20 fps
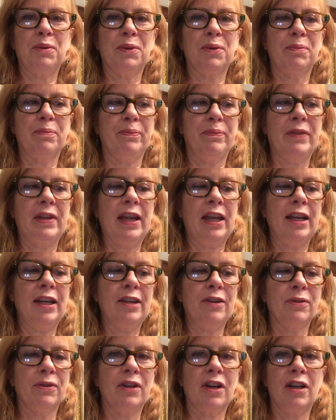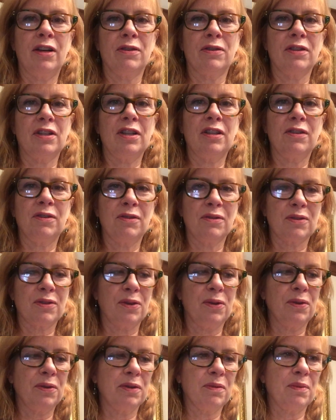were 8 or 9 or 10 years
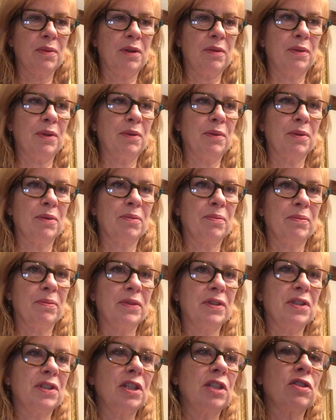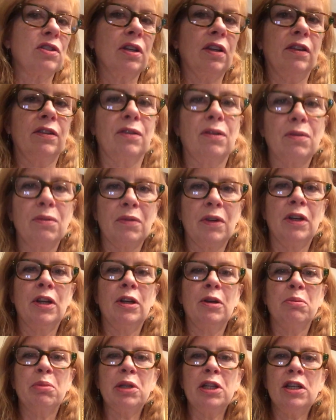old and what we were stitching. So
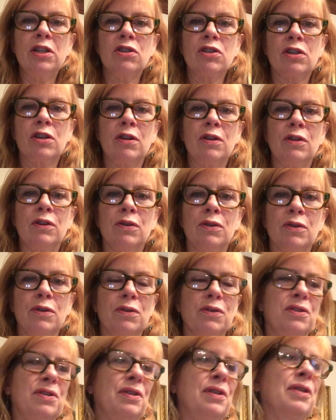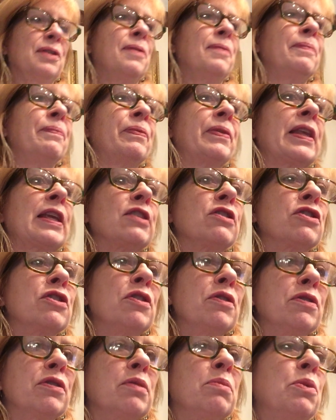please show yours.
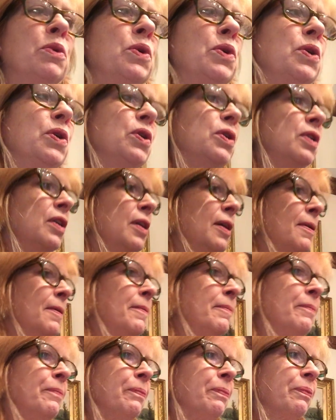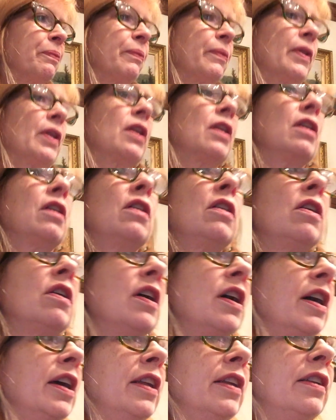Show some more. All
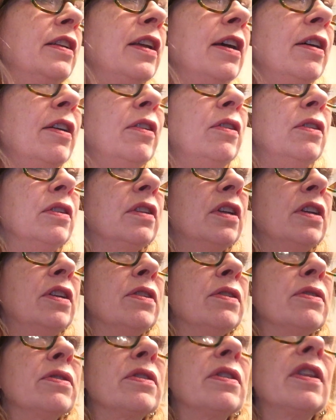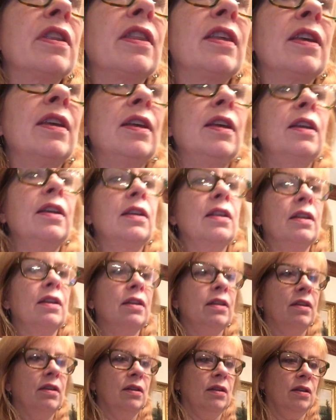right, now here's the thing.
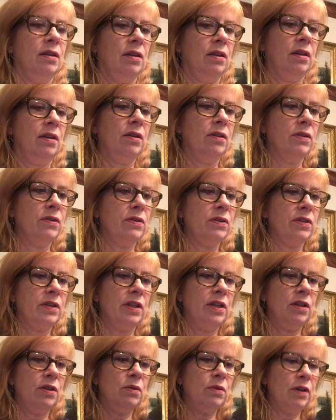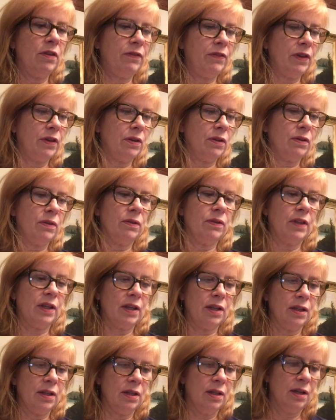Here's the UFO
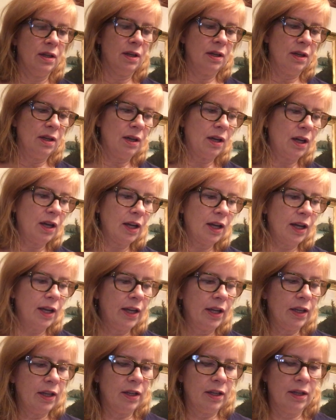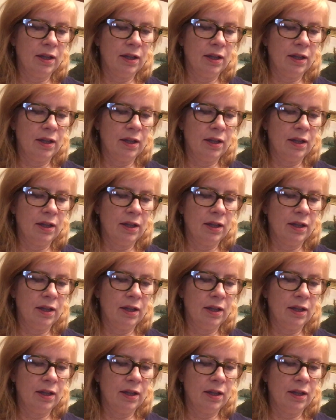that I